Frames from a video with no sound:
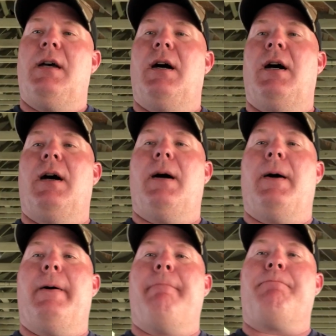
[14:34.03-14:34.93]

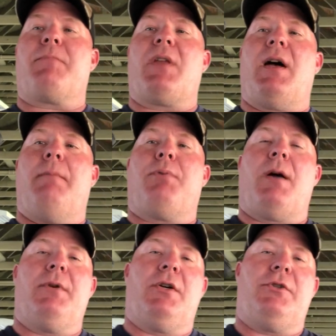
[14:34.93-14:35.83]
I'm
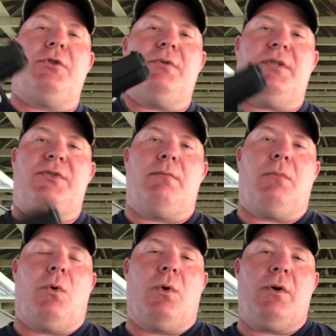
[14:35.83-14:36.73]
probably going to shoot this some
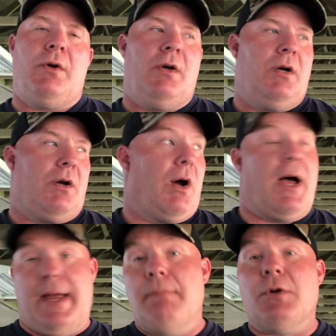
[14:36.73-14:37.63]
more, or
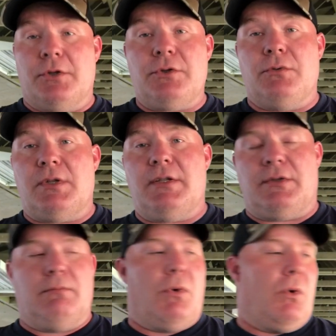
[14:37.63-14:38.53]
I am going to shoot these
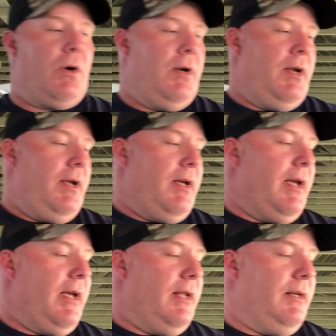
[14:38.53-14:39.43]
some more,
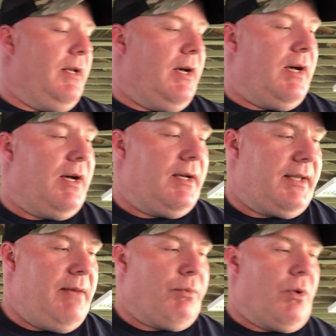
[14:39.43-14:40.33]
and
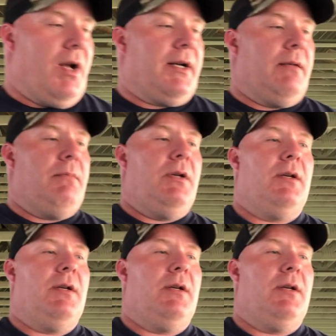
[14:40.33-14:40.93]
keep running them.